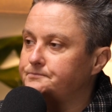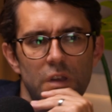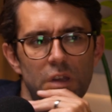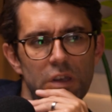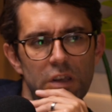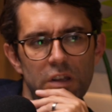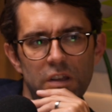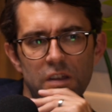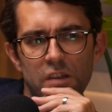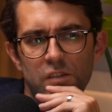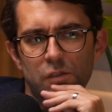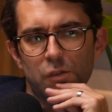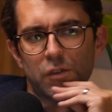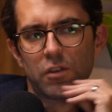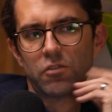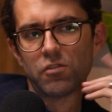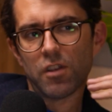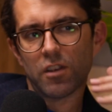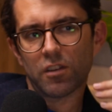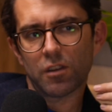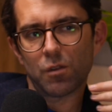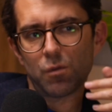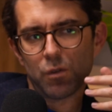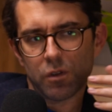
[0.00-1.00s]
It is. It's
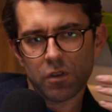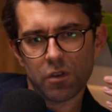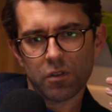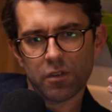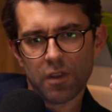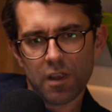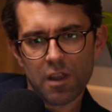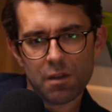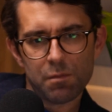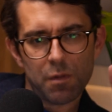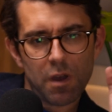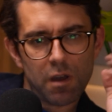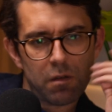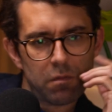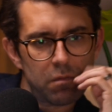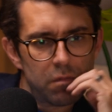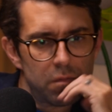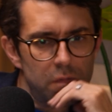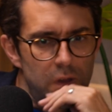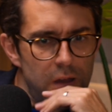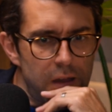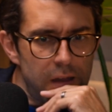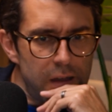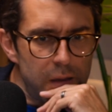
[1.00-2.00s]
interesting what you were saying about
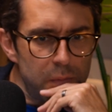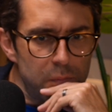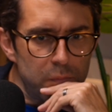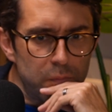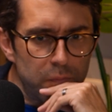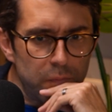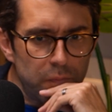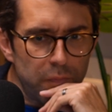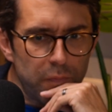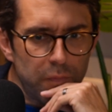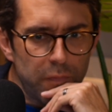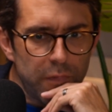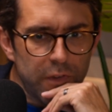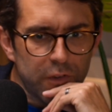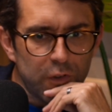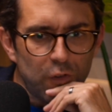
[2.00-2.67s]
the